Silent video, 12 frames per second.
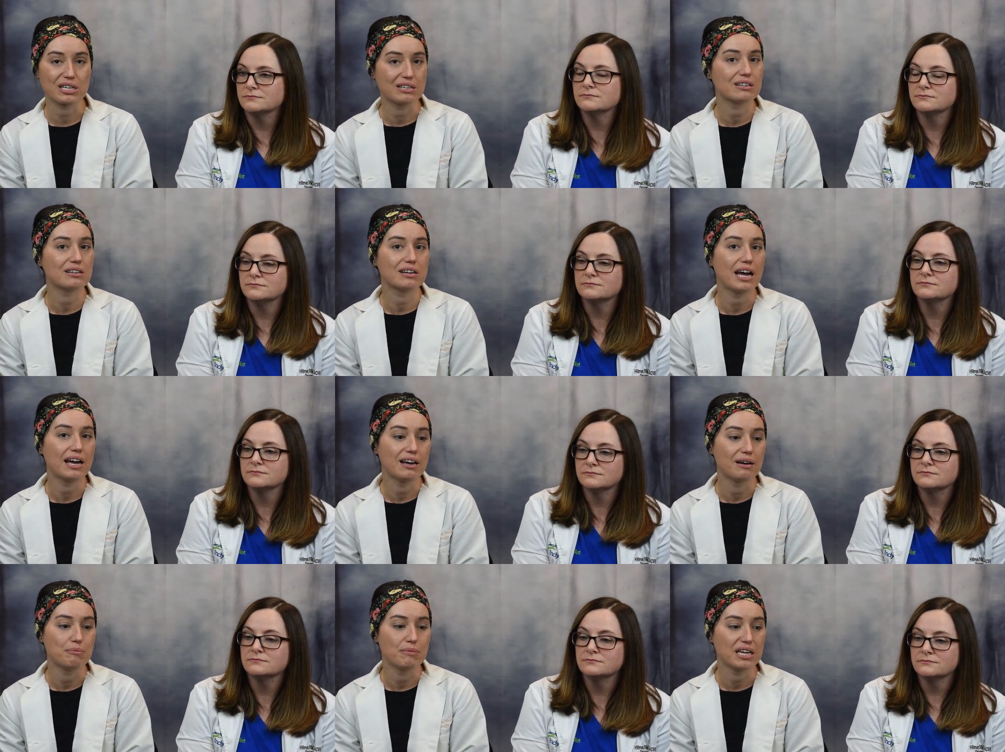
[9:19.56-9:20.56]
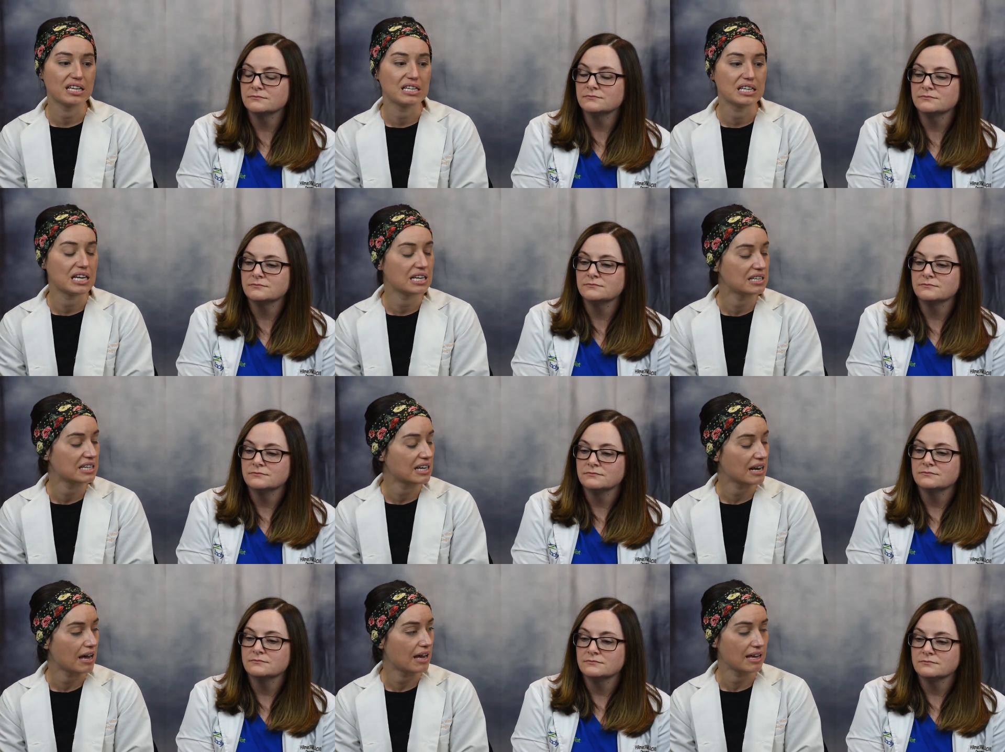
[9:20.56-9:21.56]
Speaker 1: here in
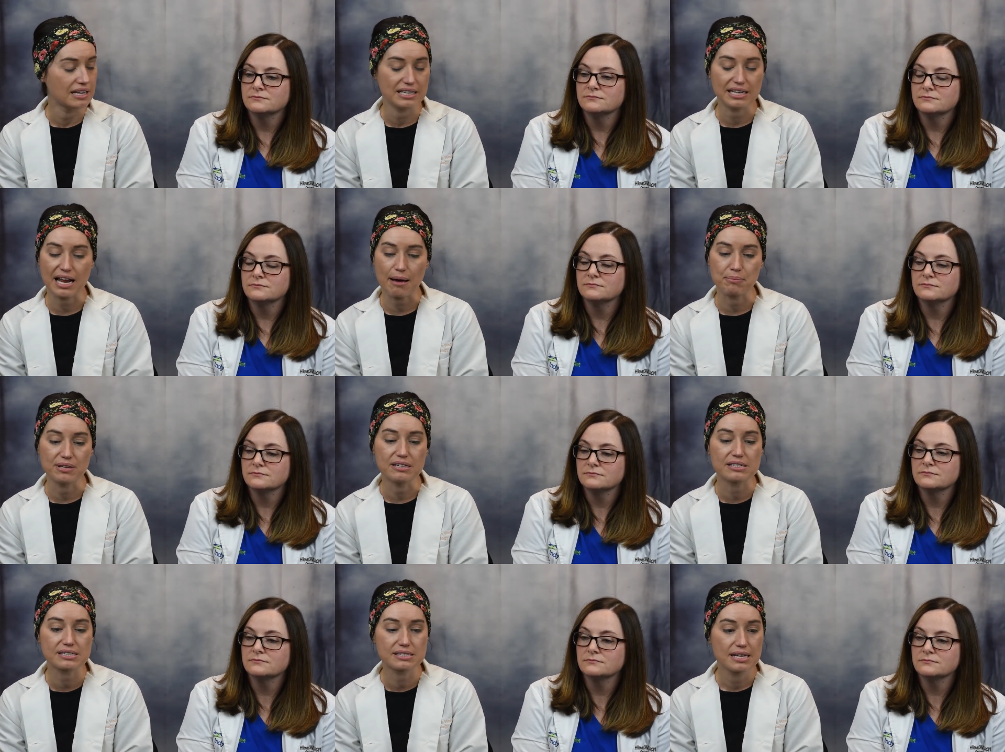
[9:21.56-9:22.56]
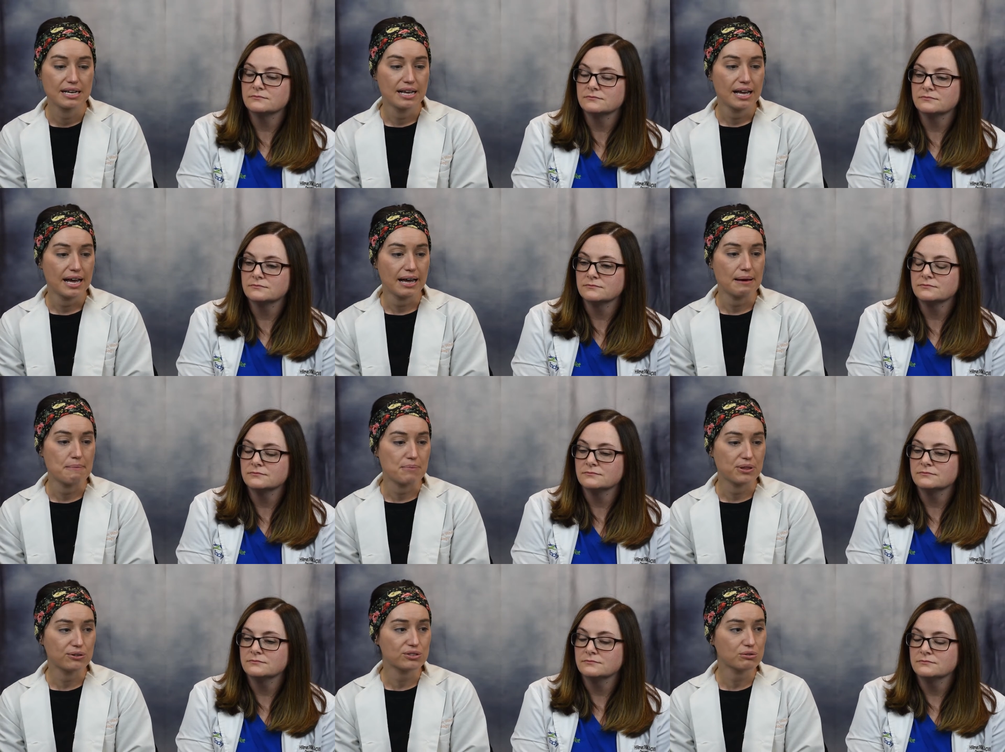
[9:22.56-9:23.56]
Indiana Indianapolis.
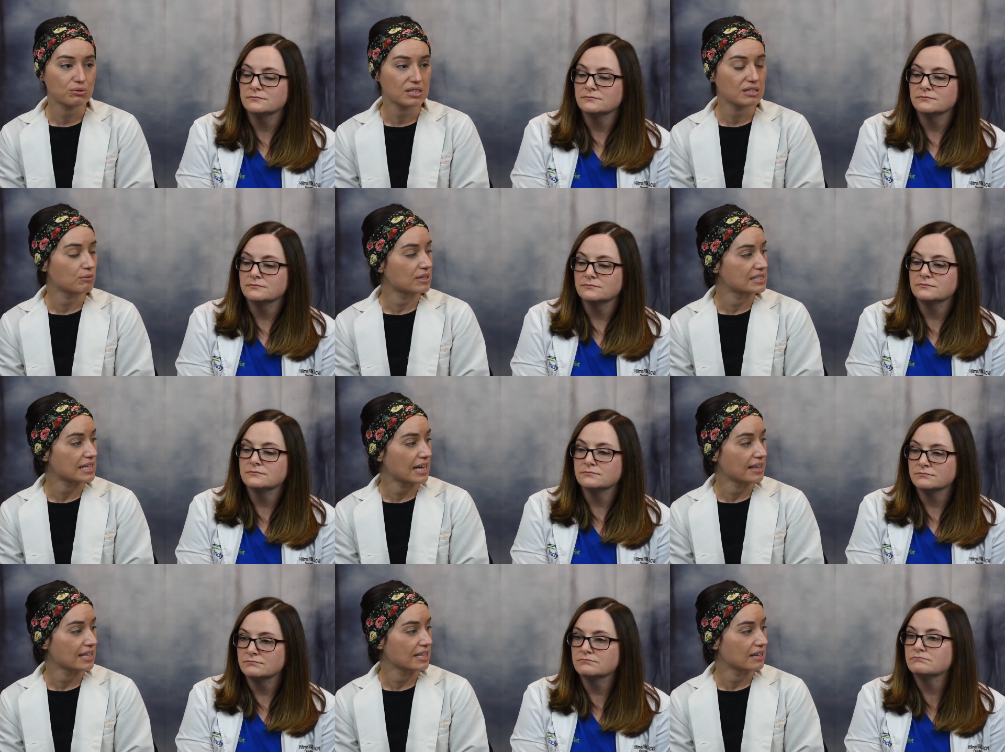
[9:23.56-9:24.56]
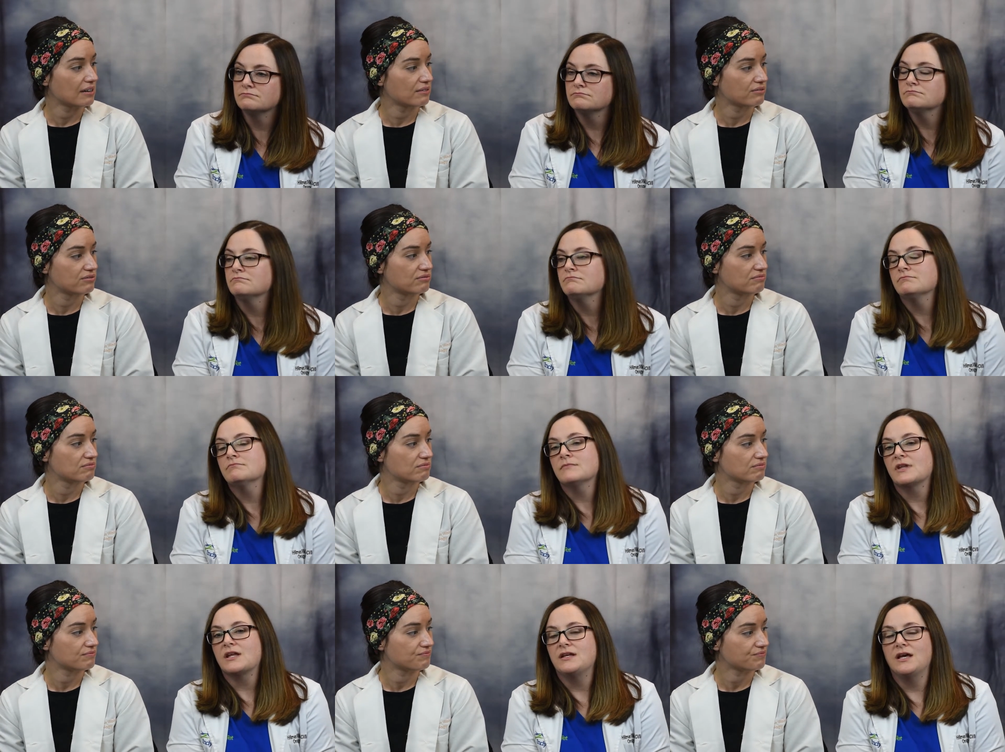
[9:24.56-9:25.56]
but those are really the ones I think of.
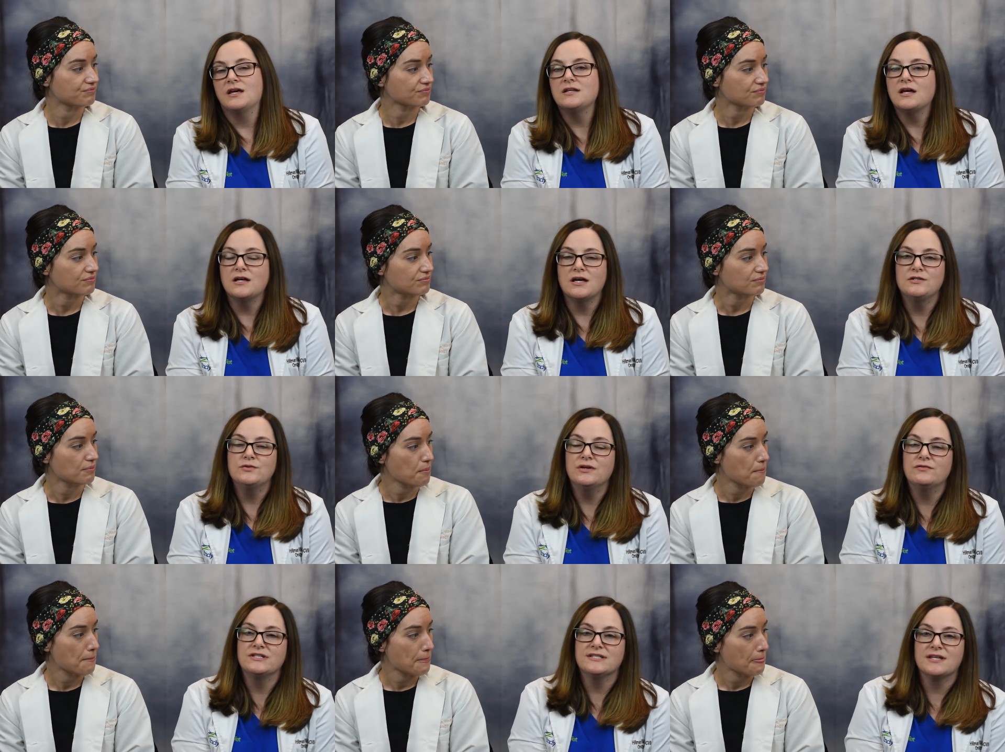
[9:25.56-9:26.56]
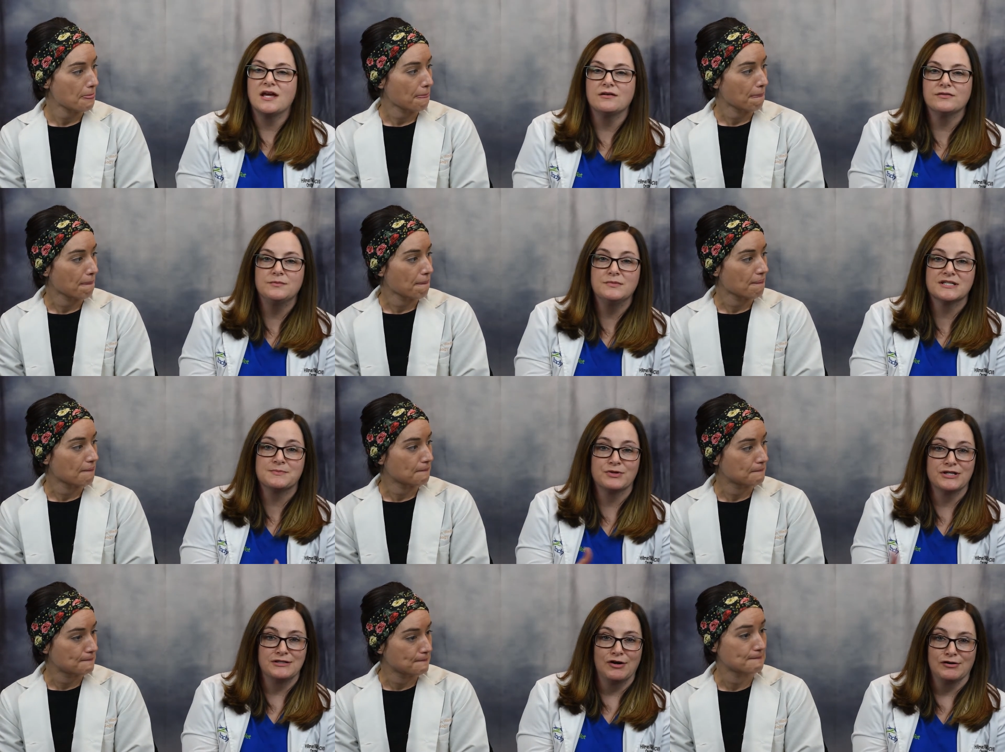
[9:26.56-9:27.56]
Speaker 2: Yeah, and I, I, don't ever discount the mixed
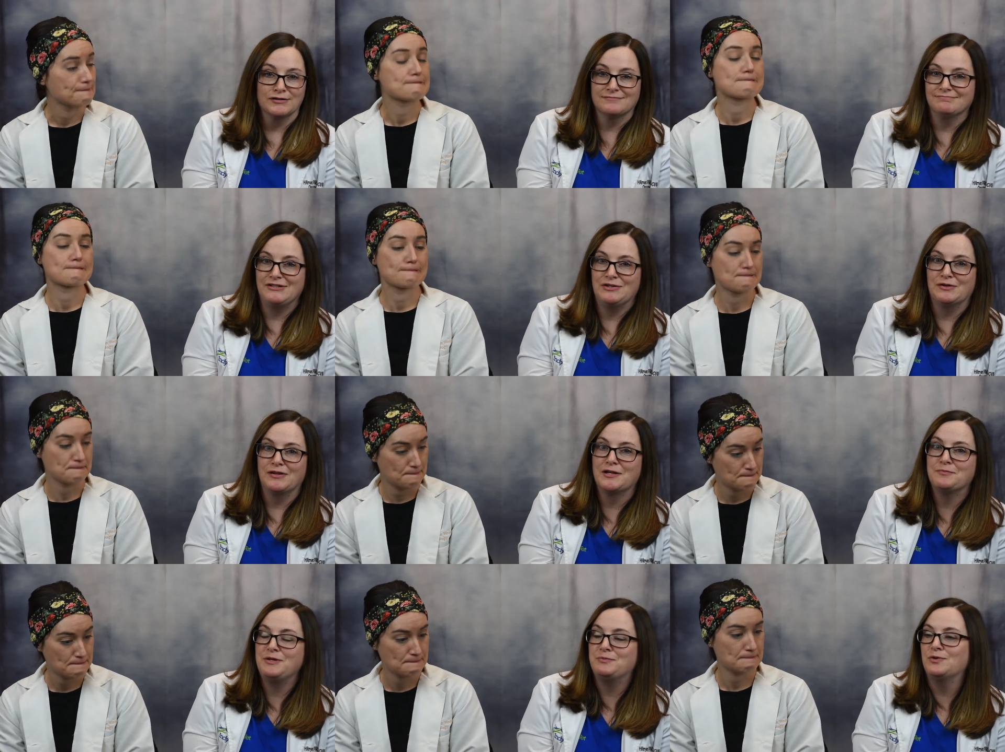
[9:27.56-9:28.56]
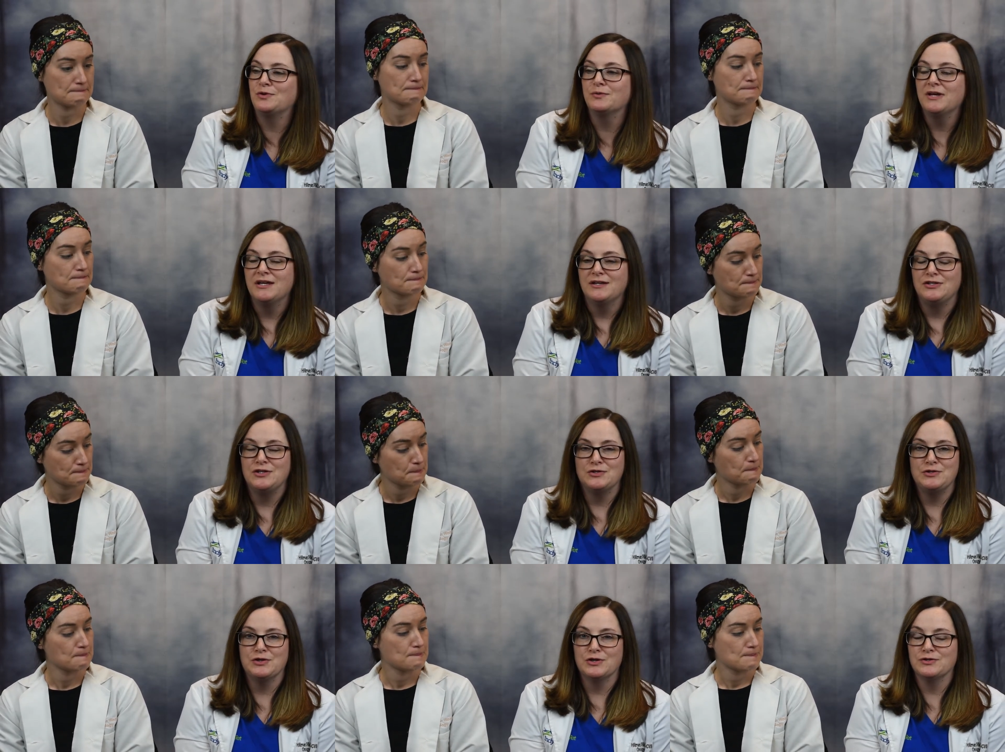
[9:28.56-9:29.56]
breed dog. You know, a lot of people, you know,
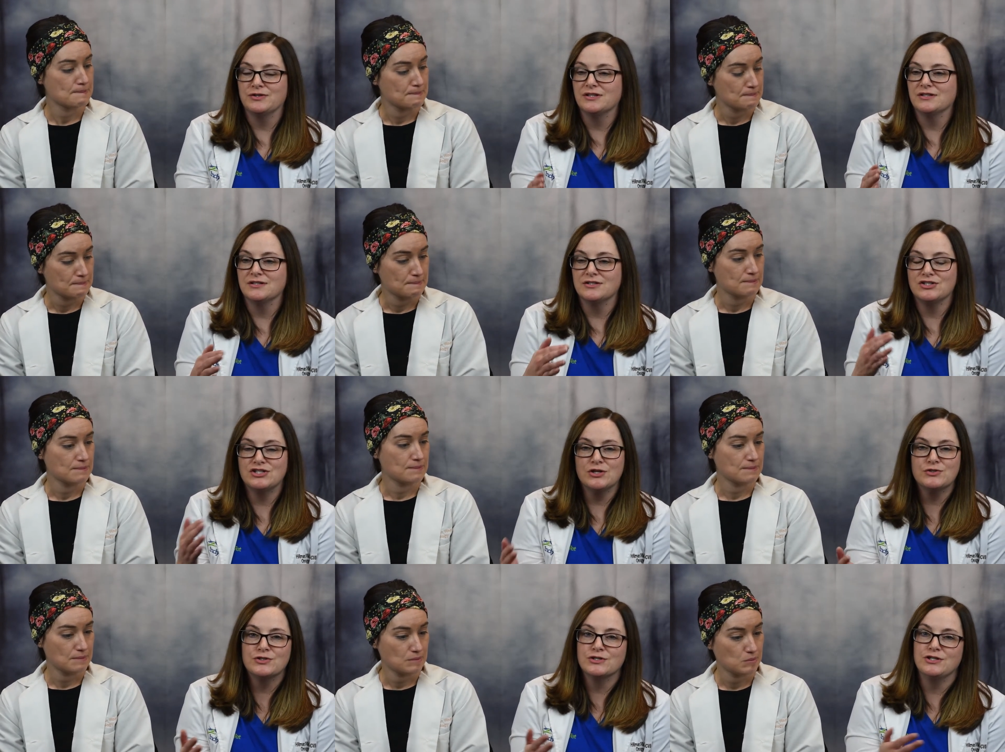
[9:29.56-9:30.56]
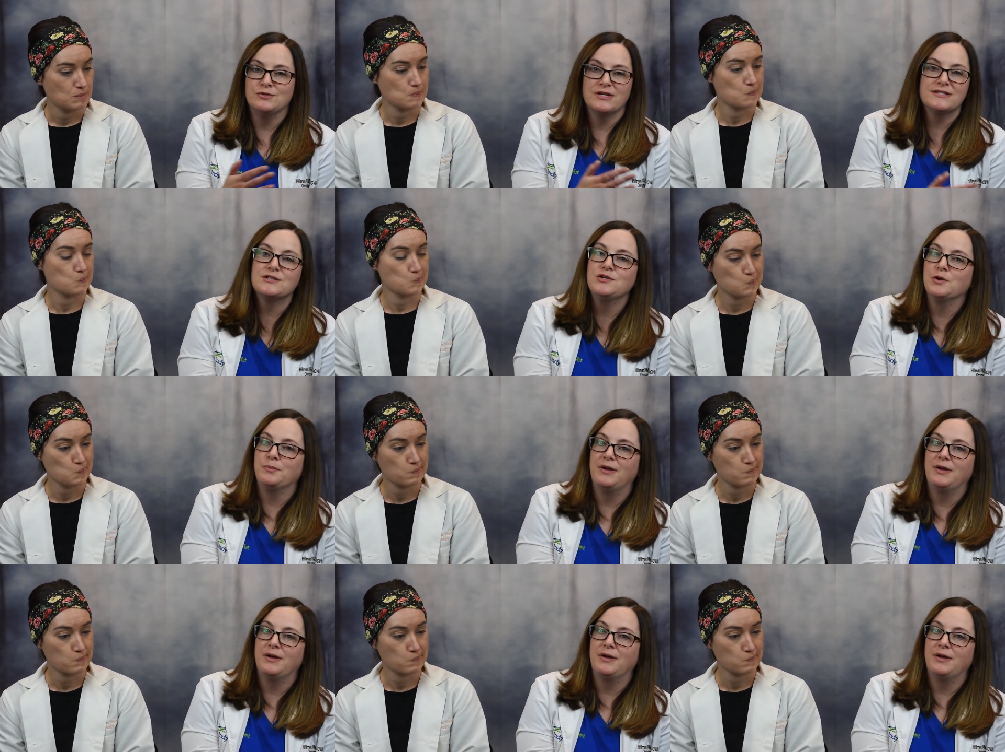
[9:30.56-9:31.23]
you go to the, the shelter and you rescue a